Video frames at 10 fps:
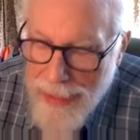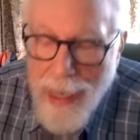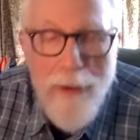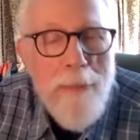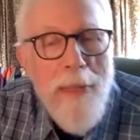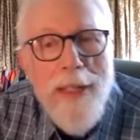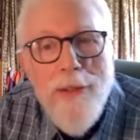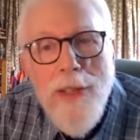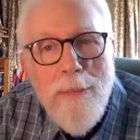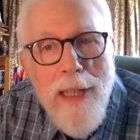Now, it may
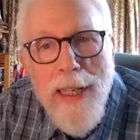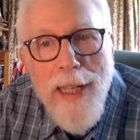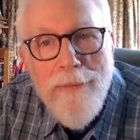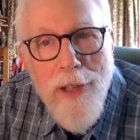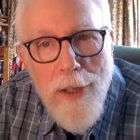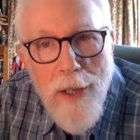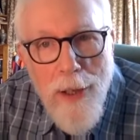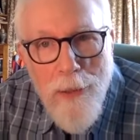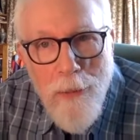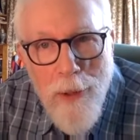seem like I've done
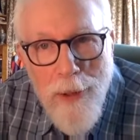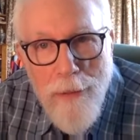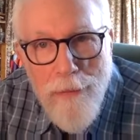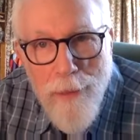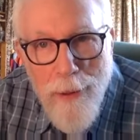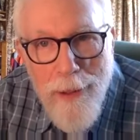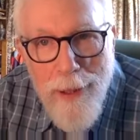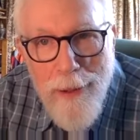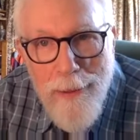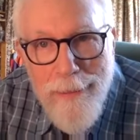all the work for
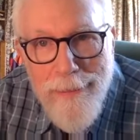you.